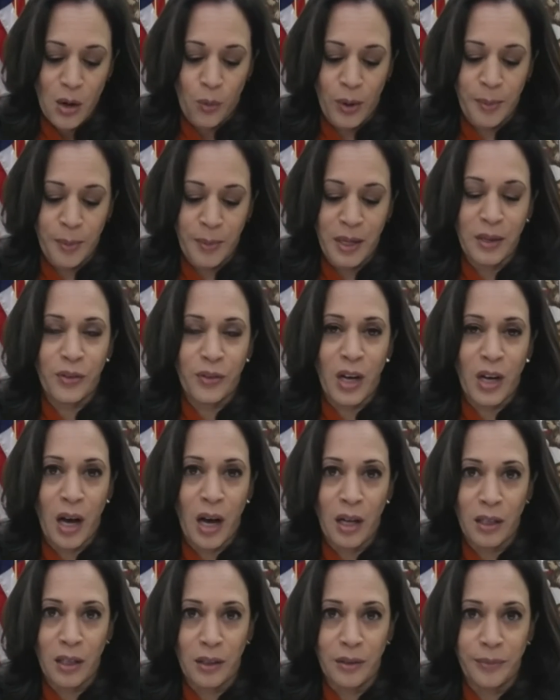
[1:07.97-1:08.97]
Women of
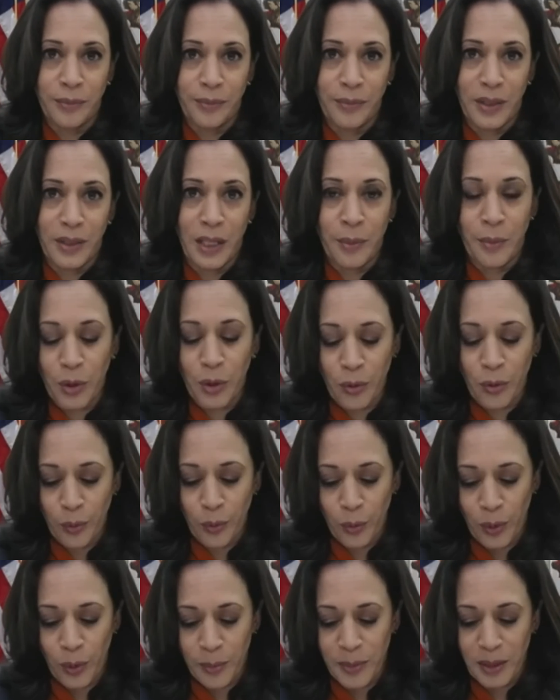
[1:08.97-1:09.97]
color,
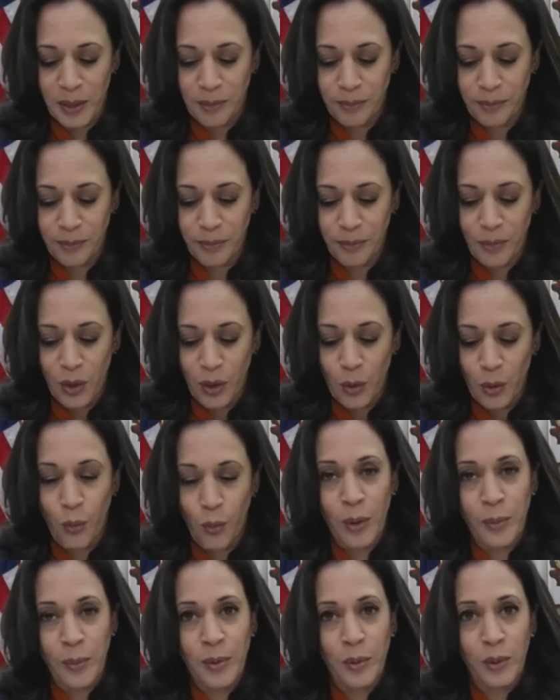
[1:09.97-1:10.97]
immigrant women,
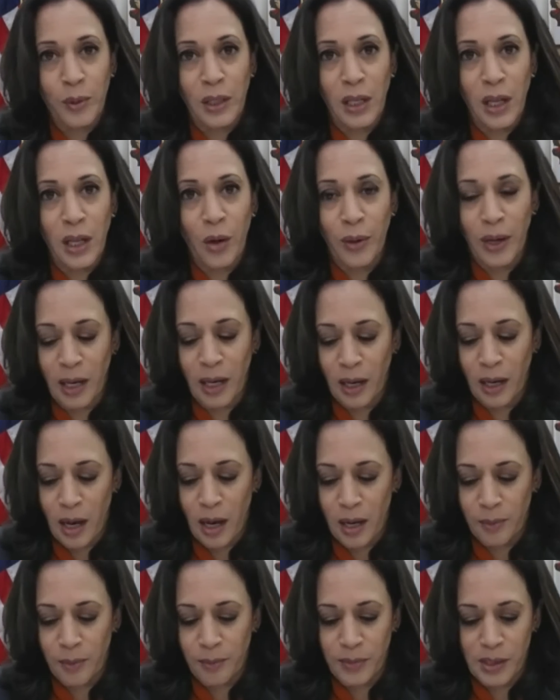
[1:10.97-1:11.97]
women with low
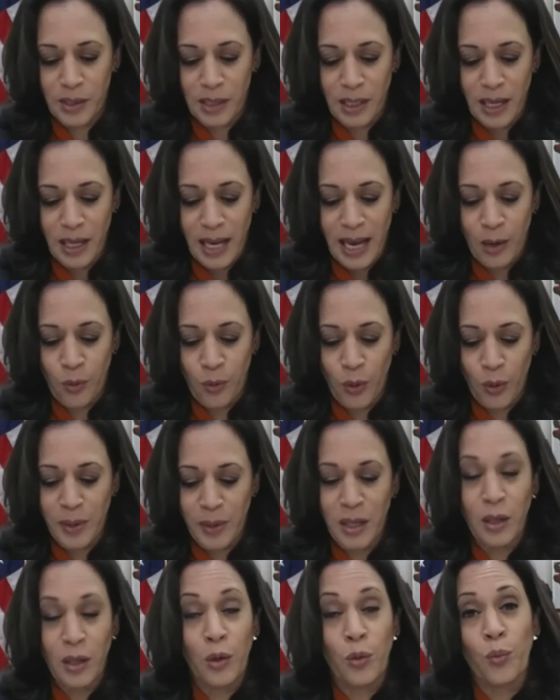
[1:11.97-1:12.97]
incomes, and
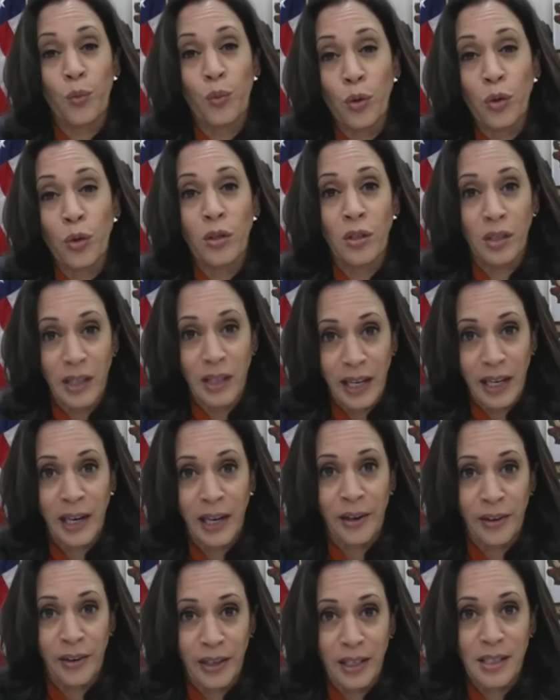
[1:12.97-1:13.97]
women in rural
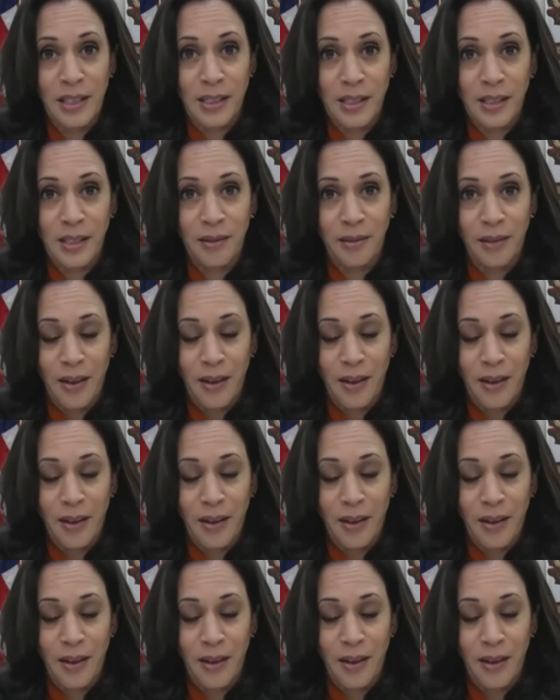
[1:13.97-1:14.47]
areas